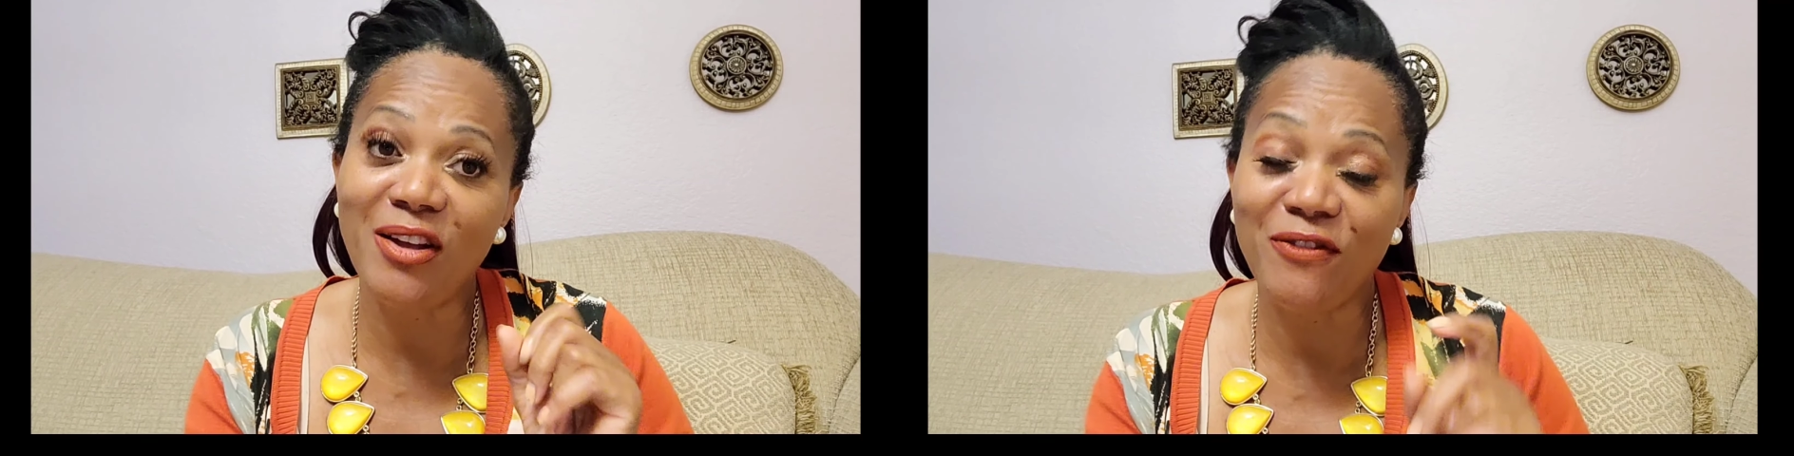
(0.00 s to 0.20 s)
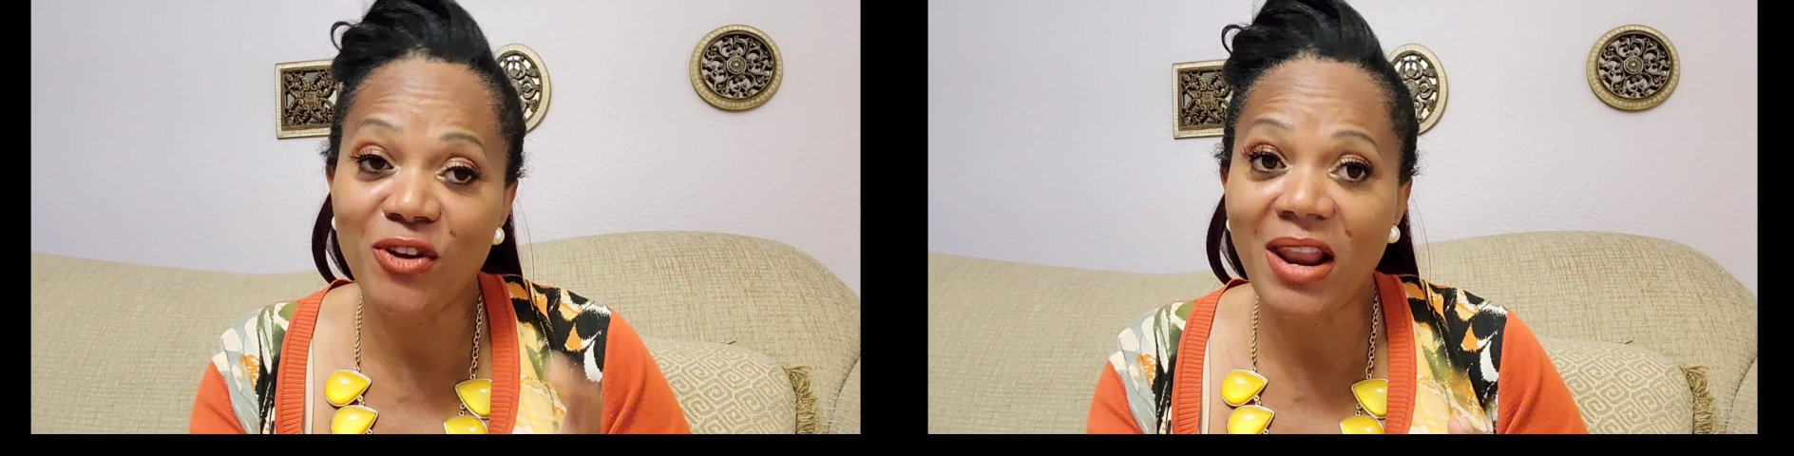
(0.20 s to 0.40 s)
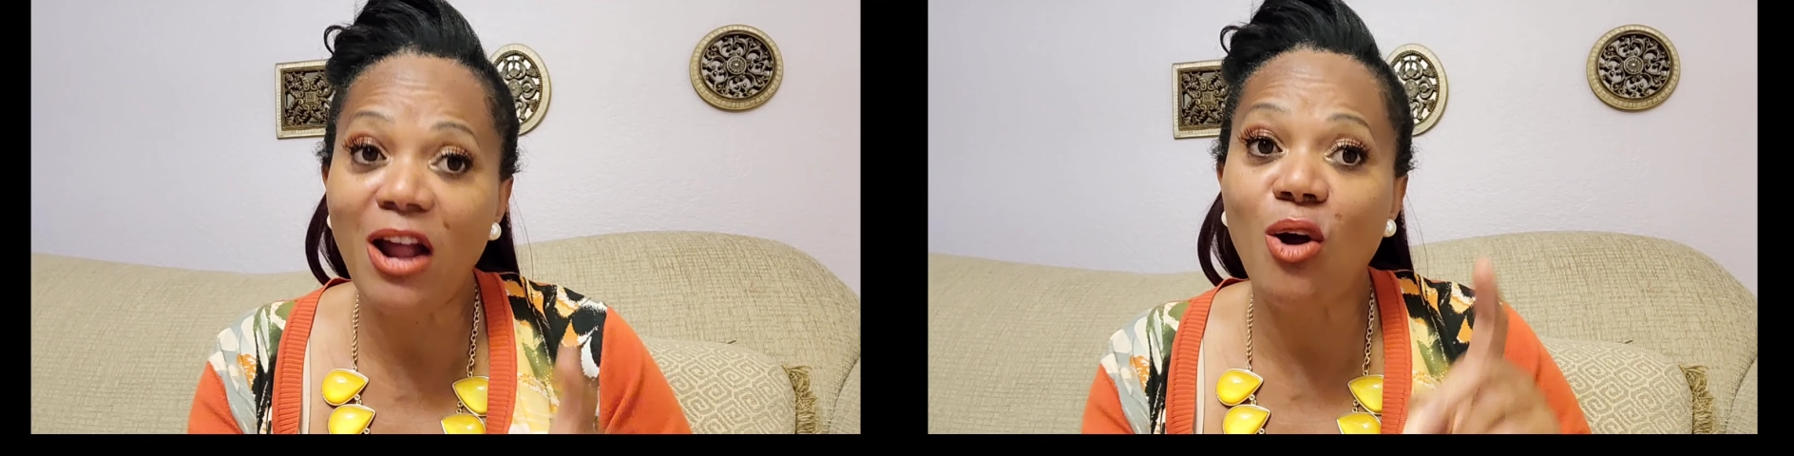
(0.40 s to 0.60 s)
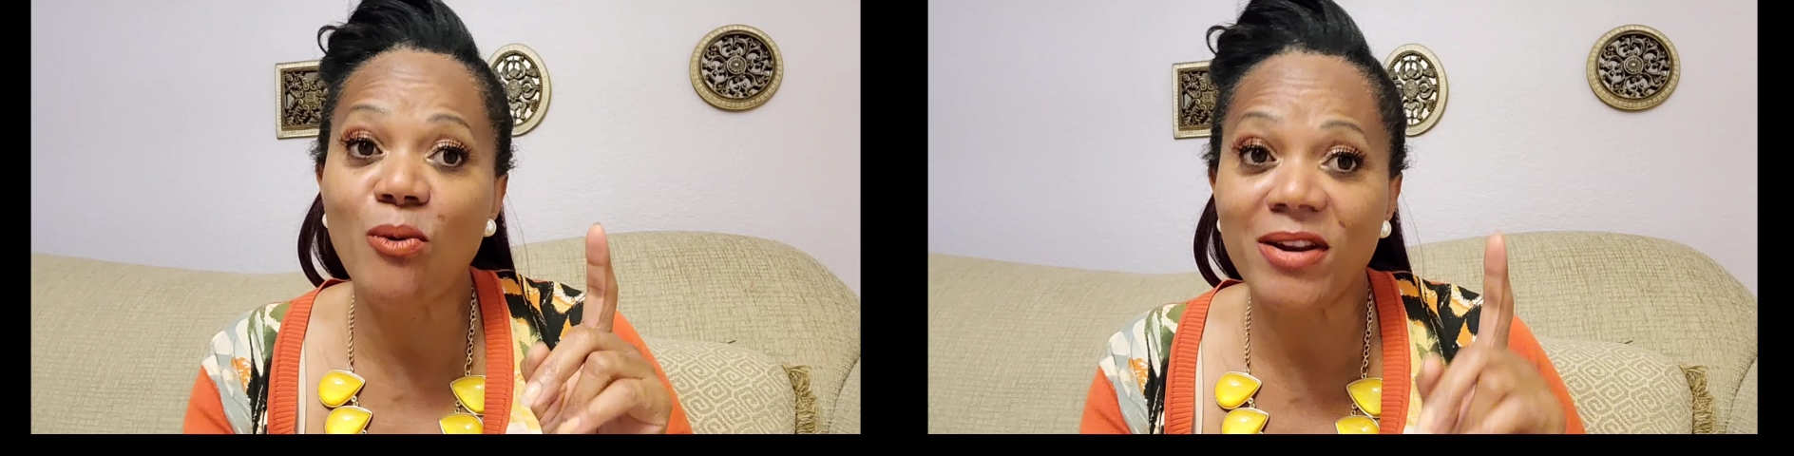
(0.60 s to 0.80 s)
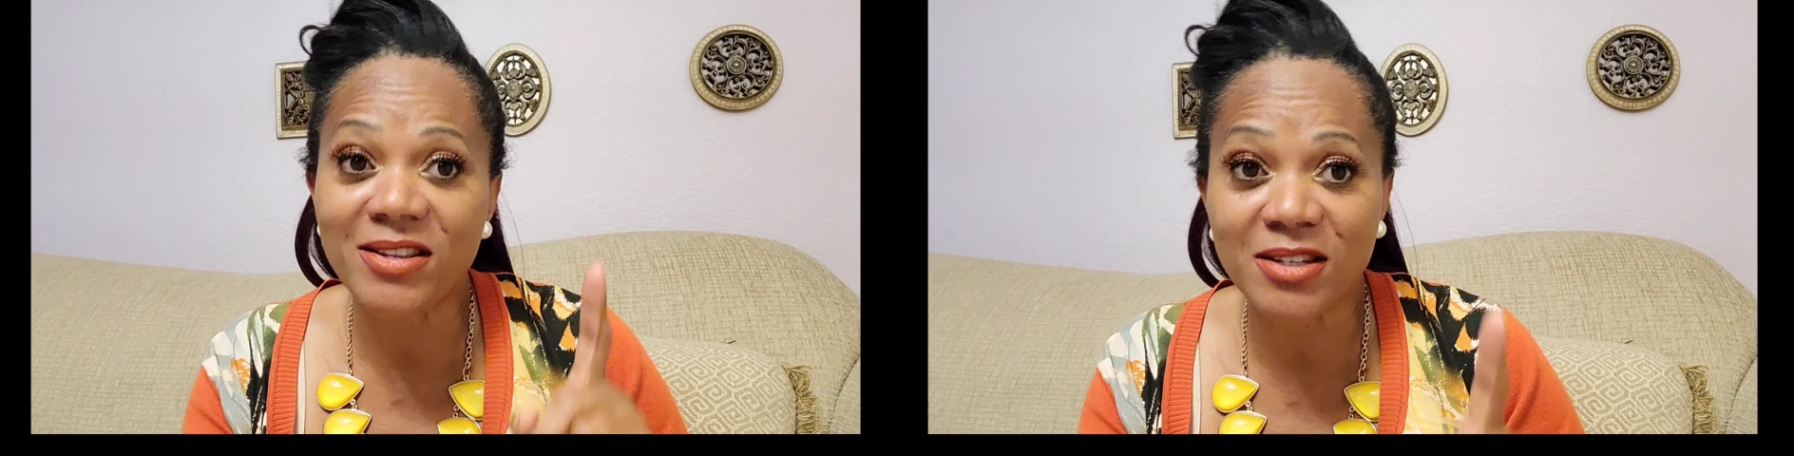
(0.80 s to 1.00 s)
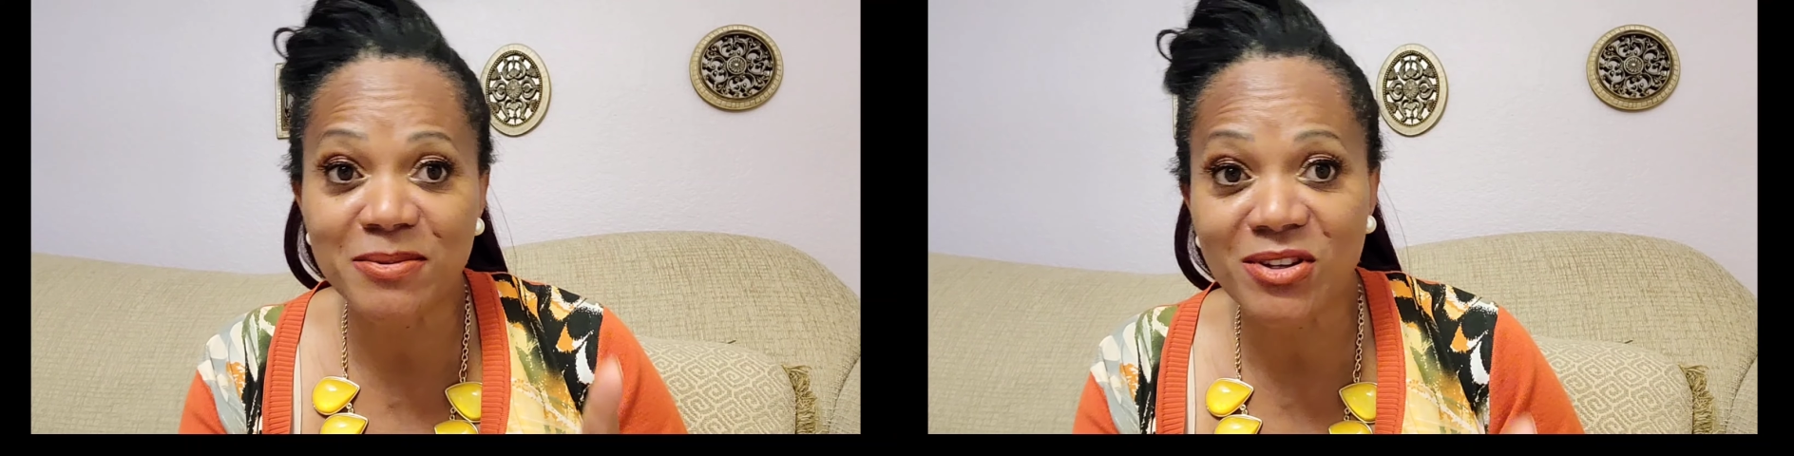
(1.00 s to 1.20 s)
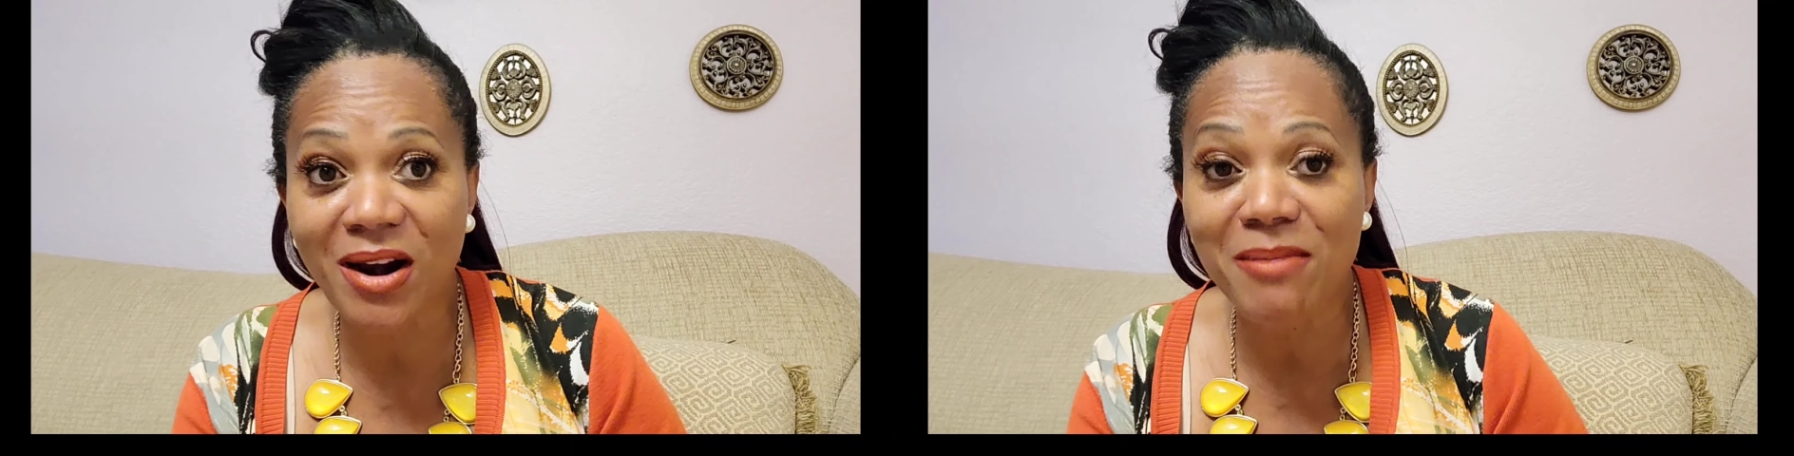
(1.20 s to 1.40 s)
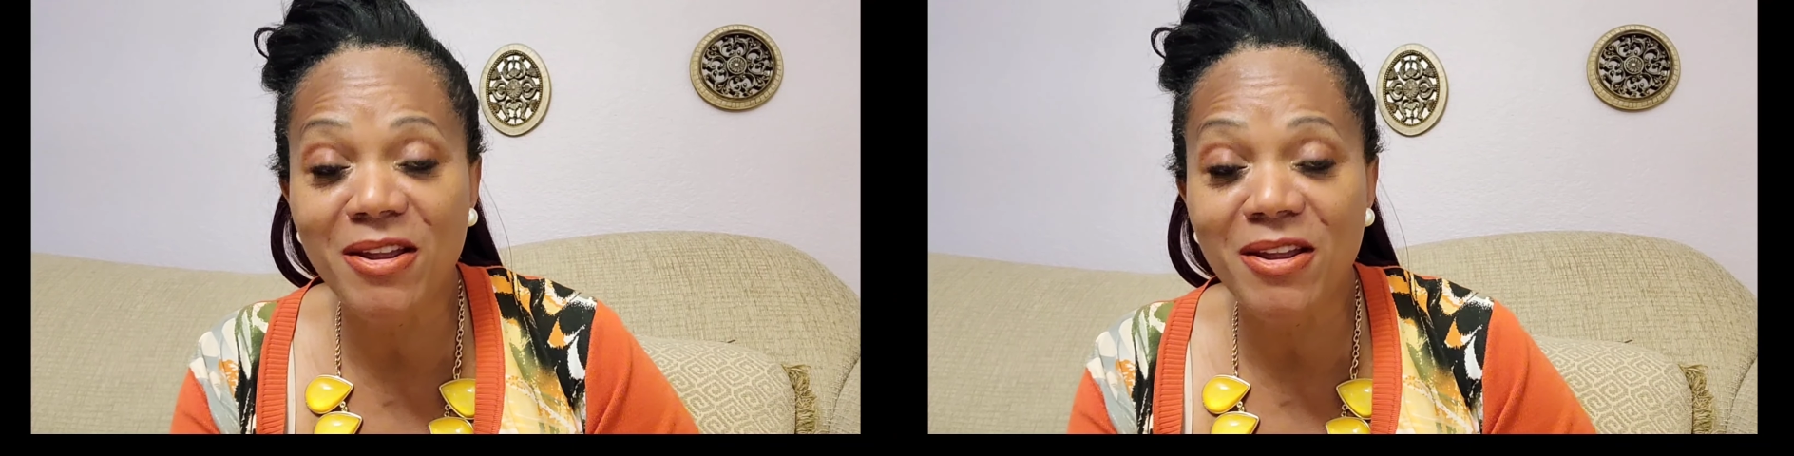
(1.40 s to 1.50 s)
if you're not already subscribed.